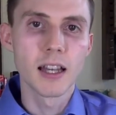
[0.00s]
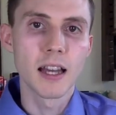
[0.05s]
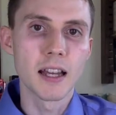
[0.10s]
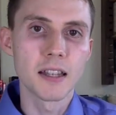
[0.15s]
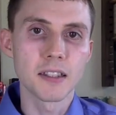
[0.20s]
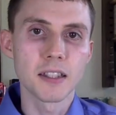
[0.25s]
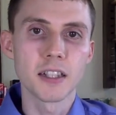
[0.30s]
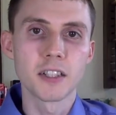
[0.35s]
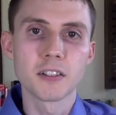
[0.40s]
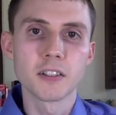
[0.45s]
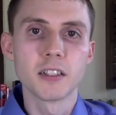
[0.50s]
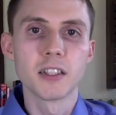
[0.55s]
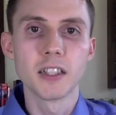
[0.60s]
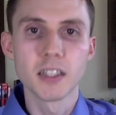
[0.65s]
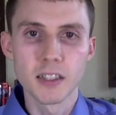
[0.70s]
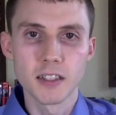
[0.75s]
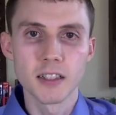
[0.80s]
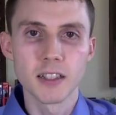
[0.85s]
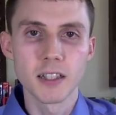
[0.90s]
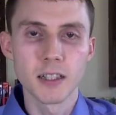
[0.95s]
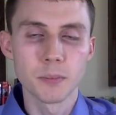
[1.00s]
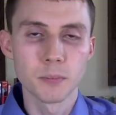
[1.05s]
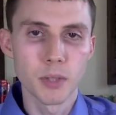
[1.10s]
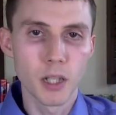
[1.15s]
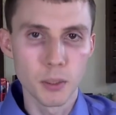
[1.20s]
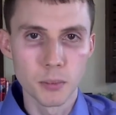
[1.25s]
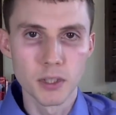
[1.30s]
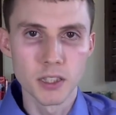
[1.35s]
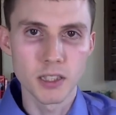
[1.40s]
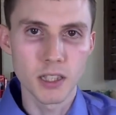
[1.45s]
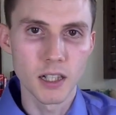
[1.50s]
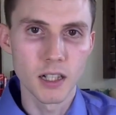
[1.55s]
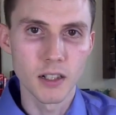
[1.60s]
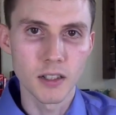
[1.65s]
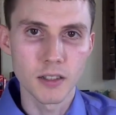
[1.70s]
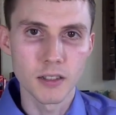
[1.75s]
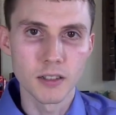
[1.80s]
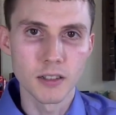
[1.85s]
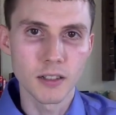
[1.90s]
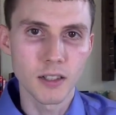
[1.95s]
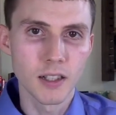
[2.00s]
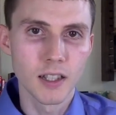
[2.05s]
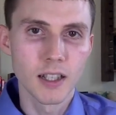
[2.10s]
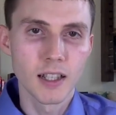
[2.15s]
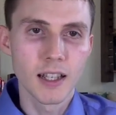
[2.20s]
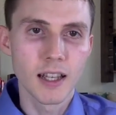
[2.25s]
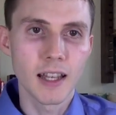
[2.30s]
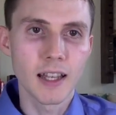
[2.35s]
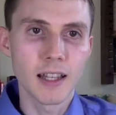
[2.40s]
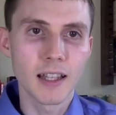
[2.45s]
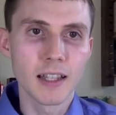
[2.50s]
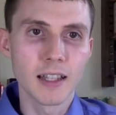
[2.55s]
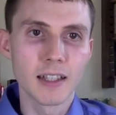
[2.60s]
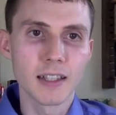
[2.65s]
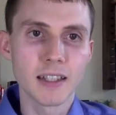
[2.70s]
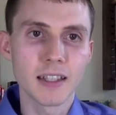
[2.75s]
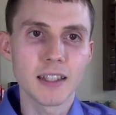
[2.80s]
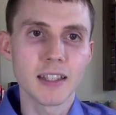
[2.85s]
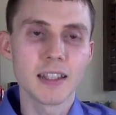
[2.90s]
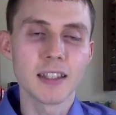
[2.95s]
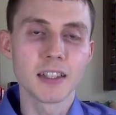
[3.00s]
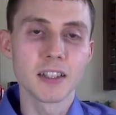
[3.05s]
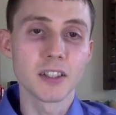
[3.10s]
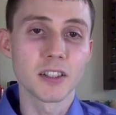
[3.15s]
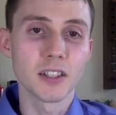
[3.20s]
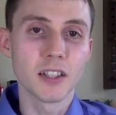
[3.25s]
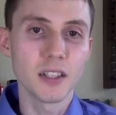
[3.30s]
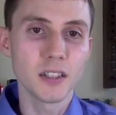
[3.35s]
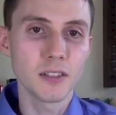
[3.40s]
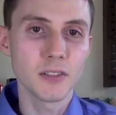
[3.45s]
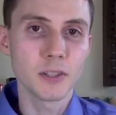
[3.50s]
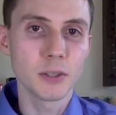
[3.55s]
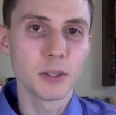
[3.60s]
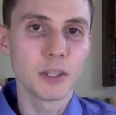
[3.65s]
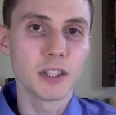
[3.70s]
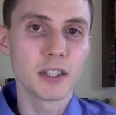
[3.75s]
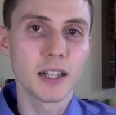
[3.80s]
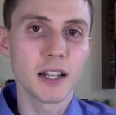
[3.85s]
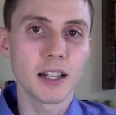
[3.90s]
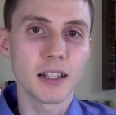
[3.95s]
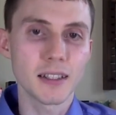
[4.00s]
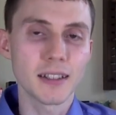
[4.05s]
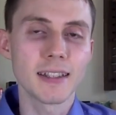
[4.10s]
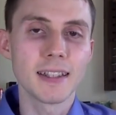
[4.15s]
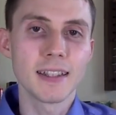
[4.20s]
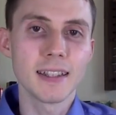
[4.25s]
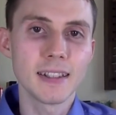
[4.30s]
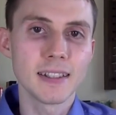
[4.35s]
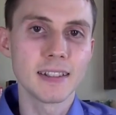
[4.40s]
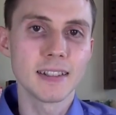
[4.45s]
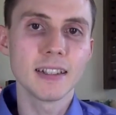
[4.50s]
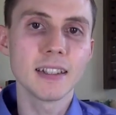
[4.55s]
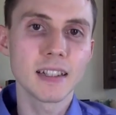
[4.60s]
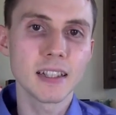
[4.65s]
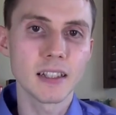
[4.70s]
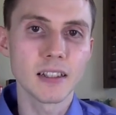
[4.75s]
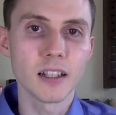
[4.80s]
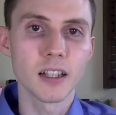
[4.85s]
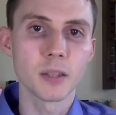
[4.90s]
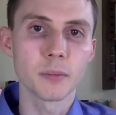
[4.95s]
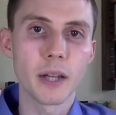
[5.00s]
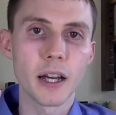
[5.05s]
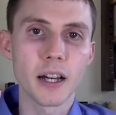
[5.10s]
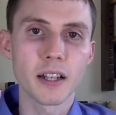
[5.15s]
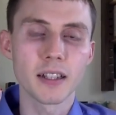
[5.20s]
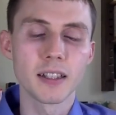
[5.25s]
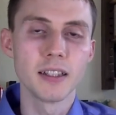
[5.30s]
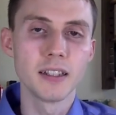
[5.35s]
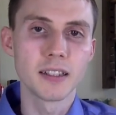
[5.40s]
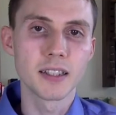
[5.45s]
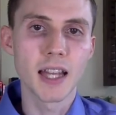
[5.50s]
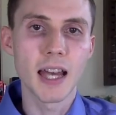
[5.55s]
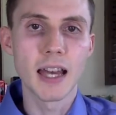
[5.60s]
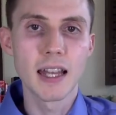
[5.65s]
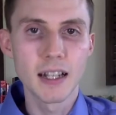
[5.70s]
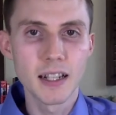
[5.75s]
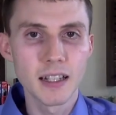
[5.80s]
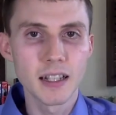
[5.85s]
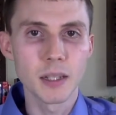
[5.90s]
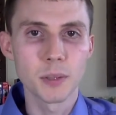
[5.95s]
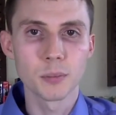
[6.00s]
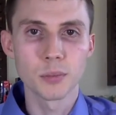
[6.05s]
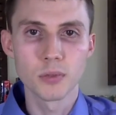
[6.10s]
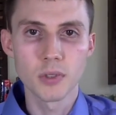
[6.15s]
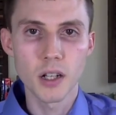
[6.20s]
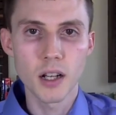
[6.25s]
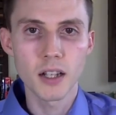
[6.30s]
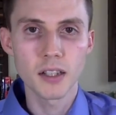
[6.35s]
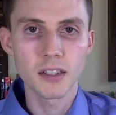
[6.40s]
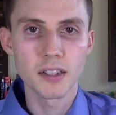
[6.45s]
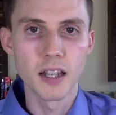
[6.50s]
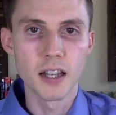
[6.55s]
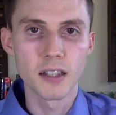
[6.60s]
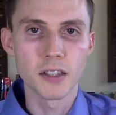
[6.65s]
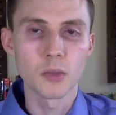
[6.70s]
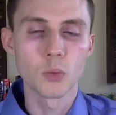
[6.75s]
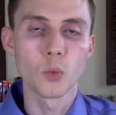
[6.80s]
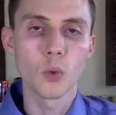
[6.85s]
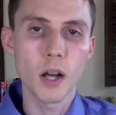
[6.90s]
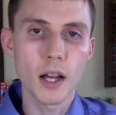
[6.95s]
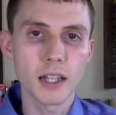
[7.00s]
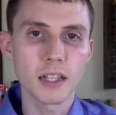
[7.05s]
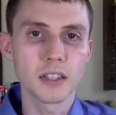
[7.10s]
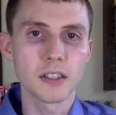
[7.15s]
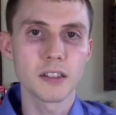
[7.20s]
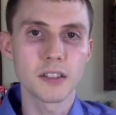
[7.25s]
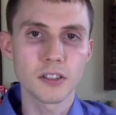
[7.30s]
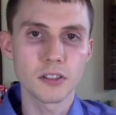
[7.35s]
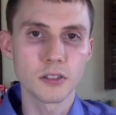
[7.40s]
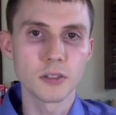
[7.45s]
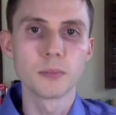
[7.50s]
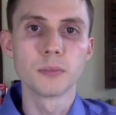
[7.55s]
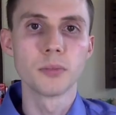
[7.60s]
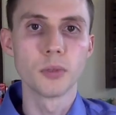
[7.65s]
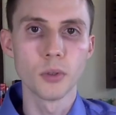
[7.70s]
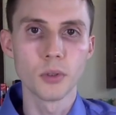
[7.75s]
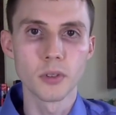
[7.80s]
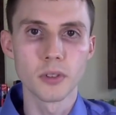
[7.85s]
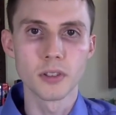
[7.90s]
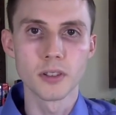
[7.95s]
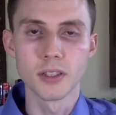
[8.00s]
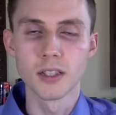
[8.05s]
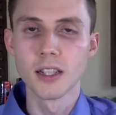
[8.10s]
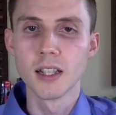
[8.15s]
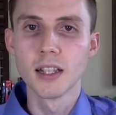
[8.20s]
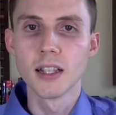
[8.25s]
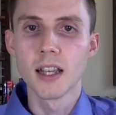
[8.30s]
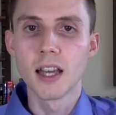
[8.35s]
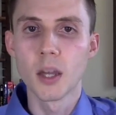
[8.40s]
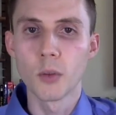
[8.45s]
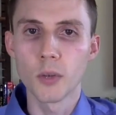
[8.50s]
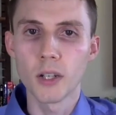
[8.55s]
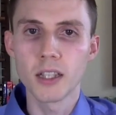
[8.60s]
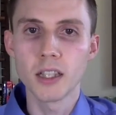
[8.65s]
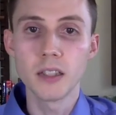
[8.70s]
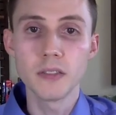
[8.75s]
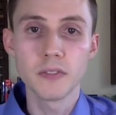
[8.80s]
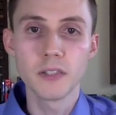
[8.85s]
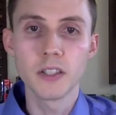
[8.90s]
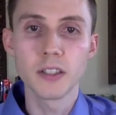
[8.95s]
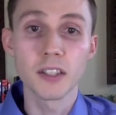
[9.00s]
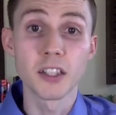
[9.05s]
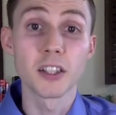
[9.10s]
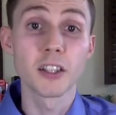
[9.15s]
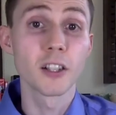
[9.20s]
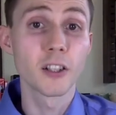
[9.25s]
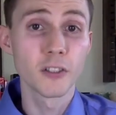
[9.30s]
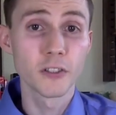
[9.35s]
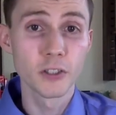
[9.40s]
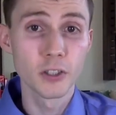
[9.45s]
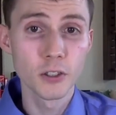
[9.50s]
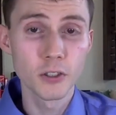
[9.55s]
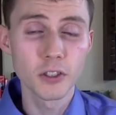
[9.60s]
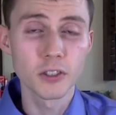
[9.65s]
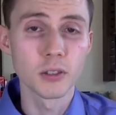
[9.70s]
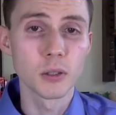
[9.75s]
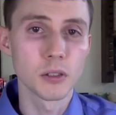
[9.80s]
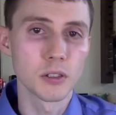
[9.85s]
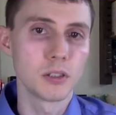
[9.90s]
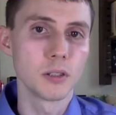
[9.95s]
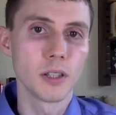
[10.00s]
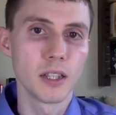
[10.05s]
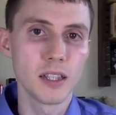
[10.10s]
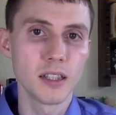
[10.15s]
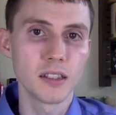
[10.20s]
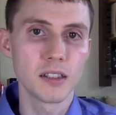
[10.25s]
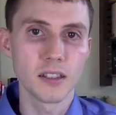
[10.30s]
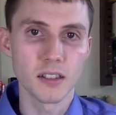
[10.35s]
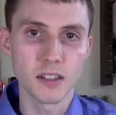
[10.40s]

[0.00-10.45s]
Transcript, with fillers: as a traditionally published author. And in the interview, he talks in detail about his editing process, why it's so important, and why he feels it's crucial to his